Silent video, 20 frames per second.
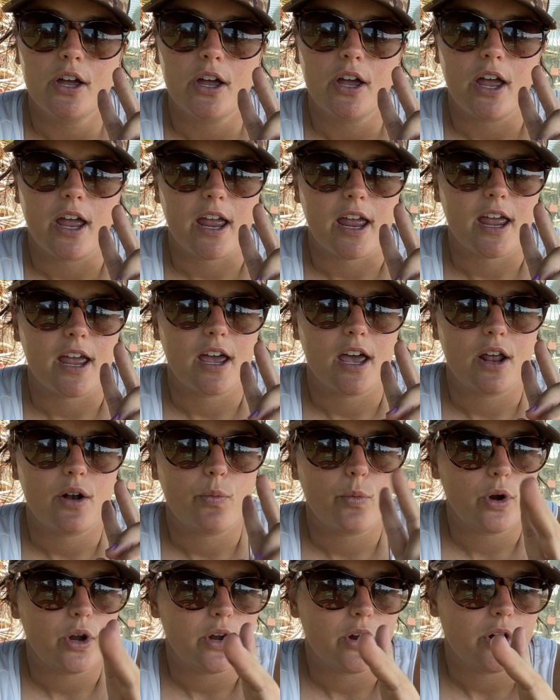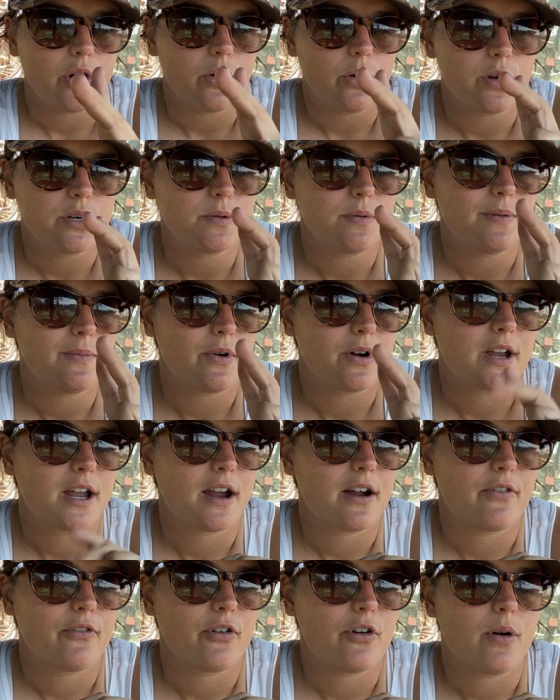And we are going to be more
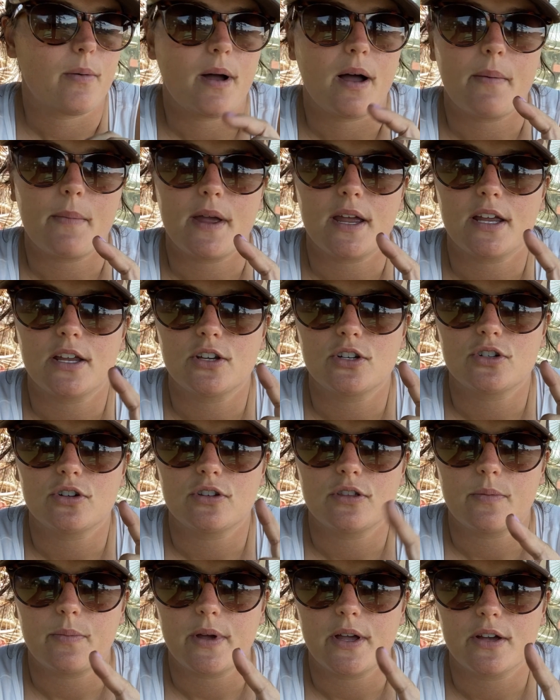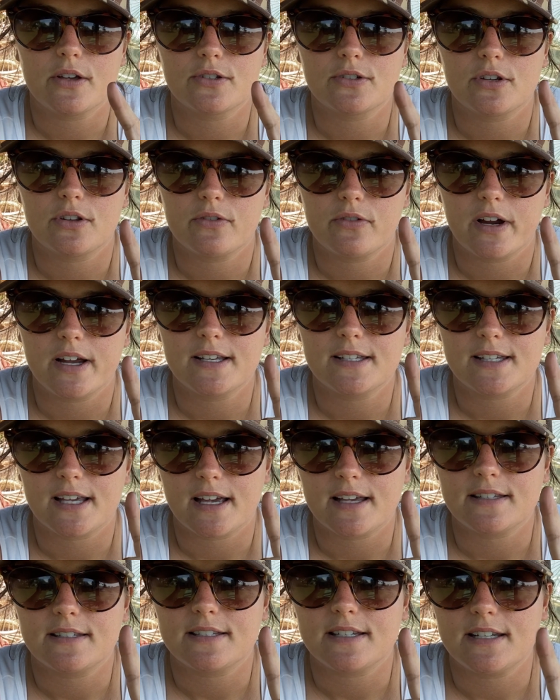careful about making sure the bales are the right
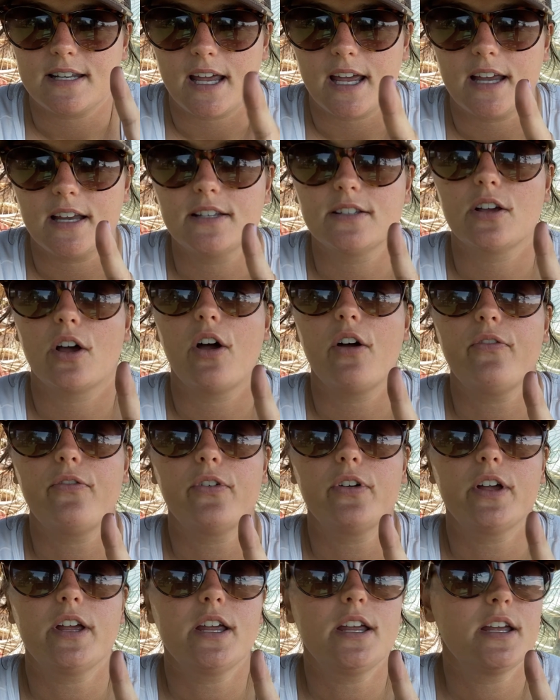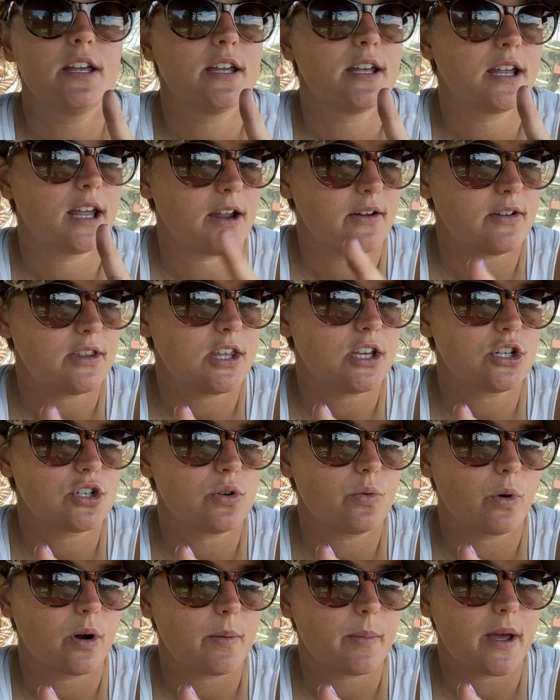size today. So hopefully everything should
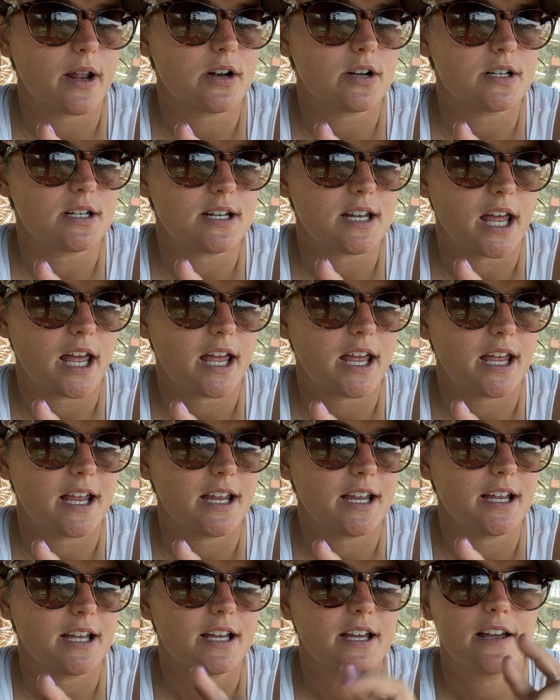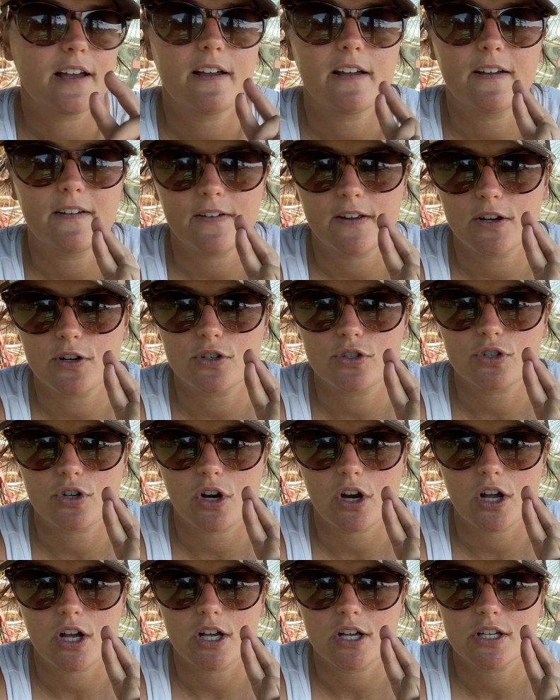work better today. Fingers
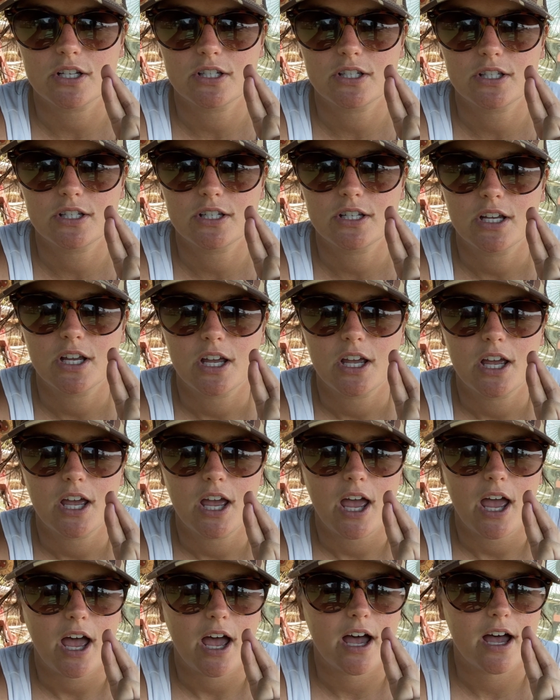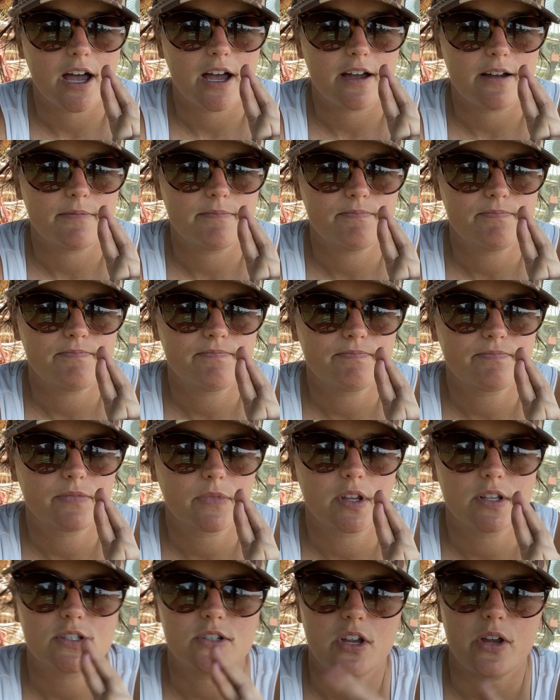crossed. So
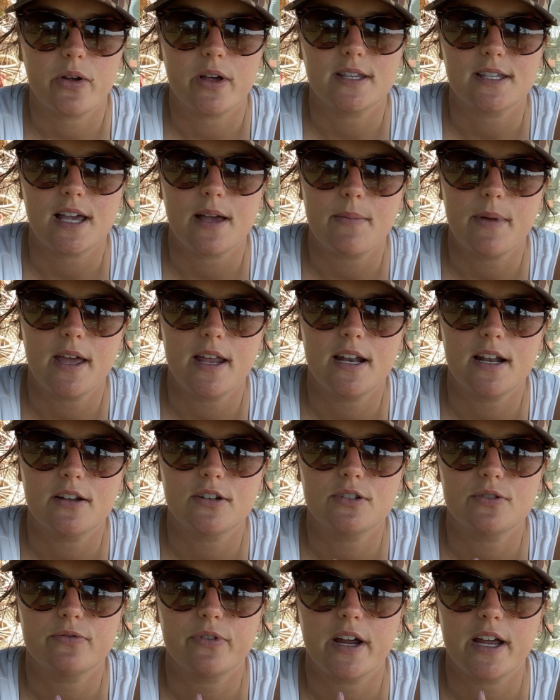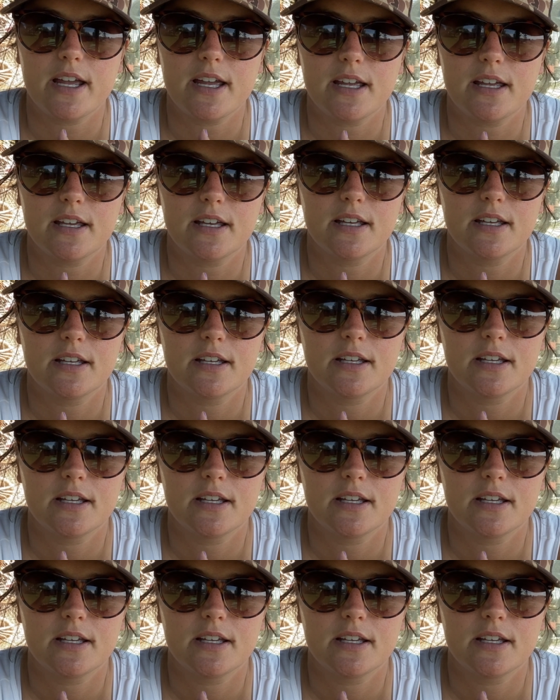anyways, I'm heading out to rake.